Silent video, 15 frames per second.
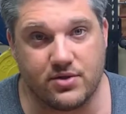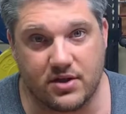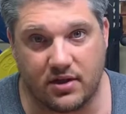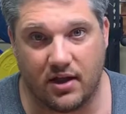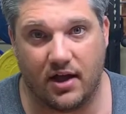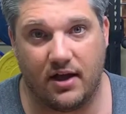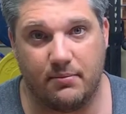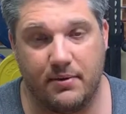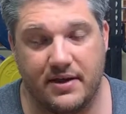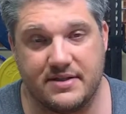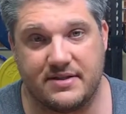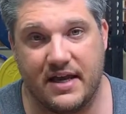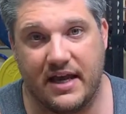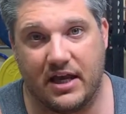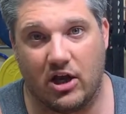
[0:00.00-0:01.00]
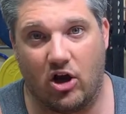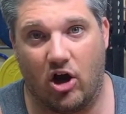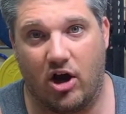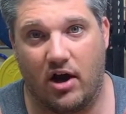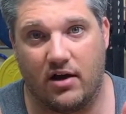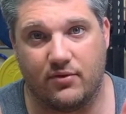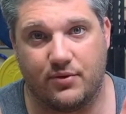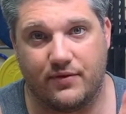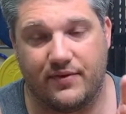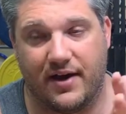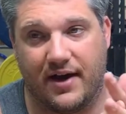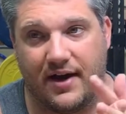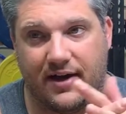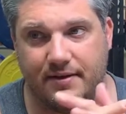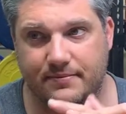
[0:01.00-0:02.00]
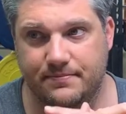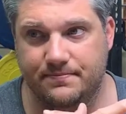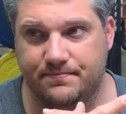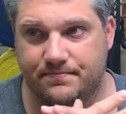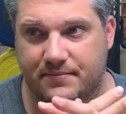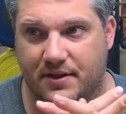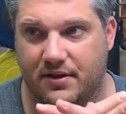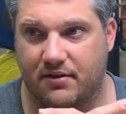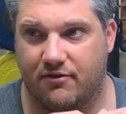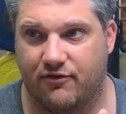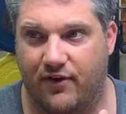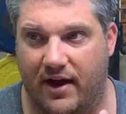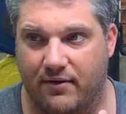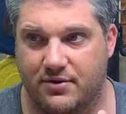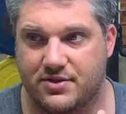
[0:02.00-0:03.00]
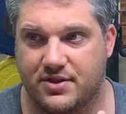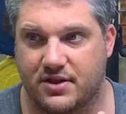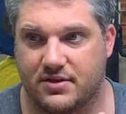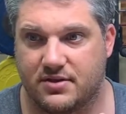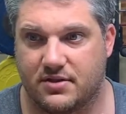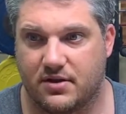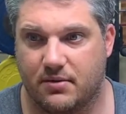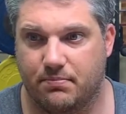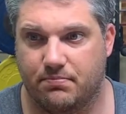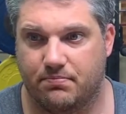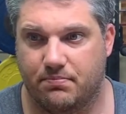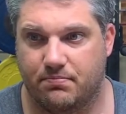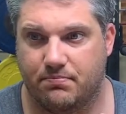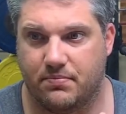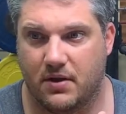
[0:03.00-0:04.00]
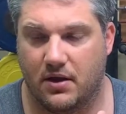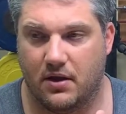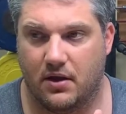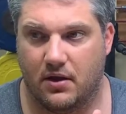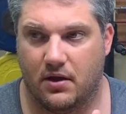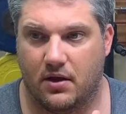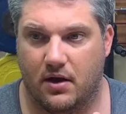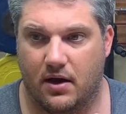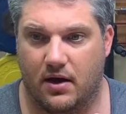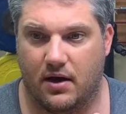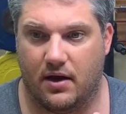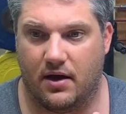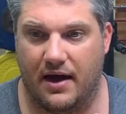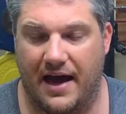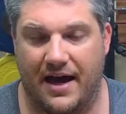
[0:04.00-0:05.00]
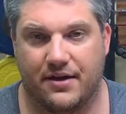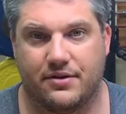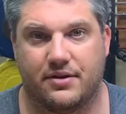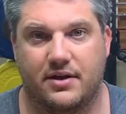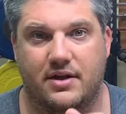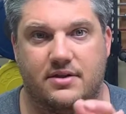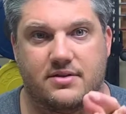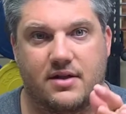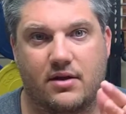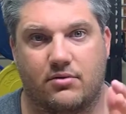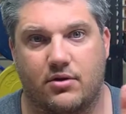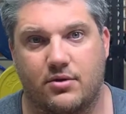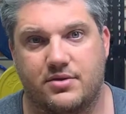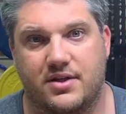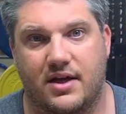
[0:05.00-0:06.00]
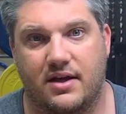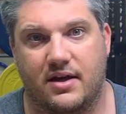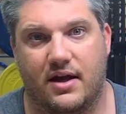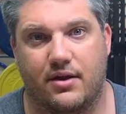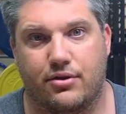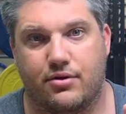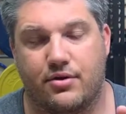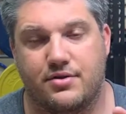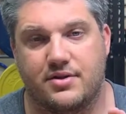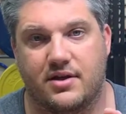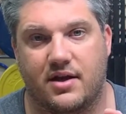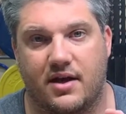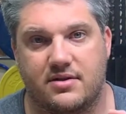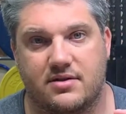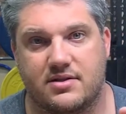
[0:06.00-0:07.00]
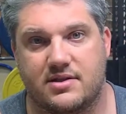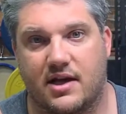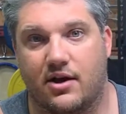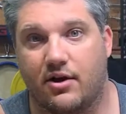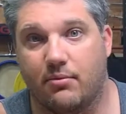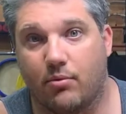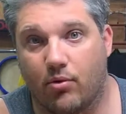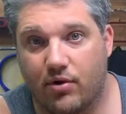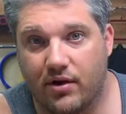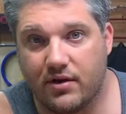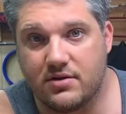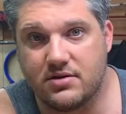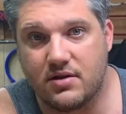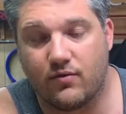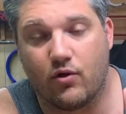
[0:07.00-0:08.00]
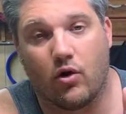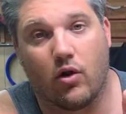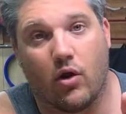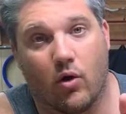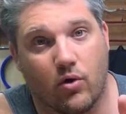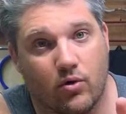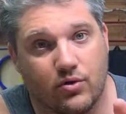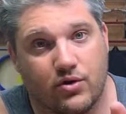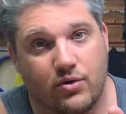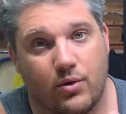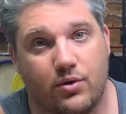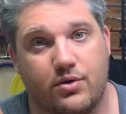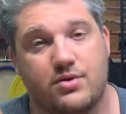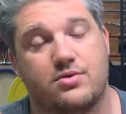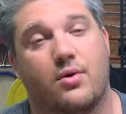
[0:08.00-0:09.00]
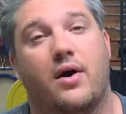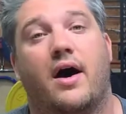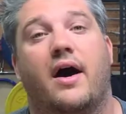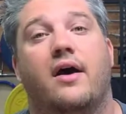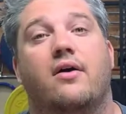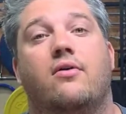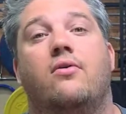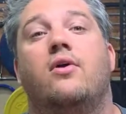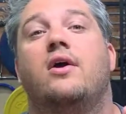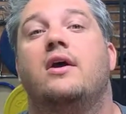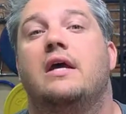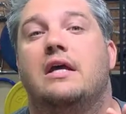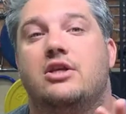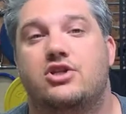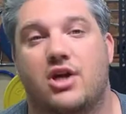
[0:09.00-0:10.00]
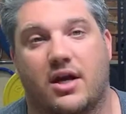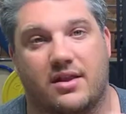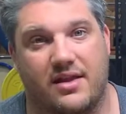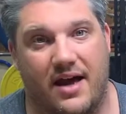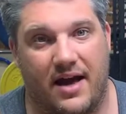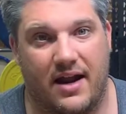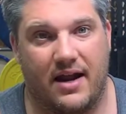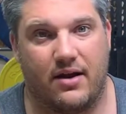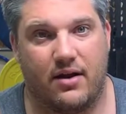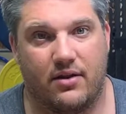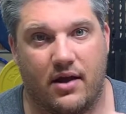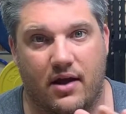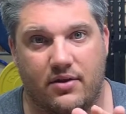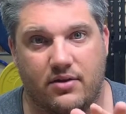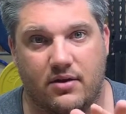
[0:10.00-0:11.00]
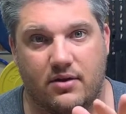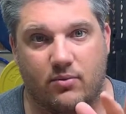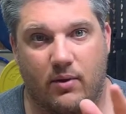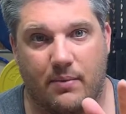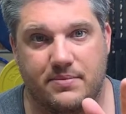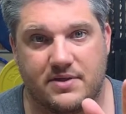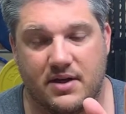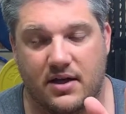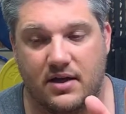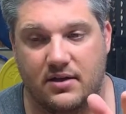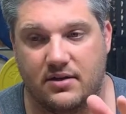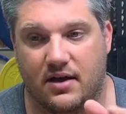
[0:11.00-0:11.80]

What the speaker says: Club has taken off. We've got I think 5 or 6 athletes that rotate on Thursday nights and Saturday mornings. If you're local to Northeast Ohio, check that out on the website.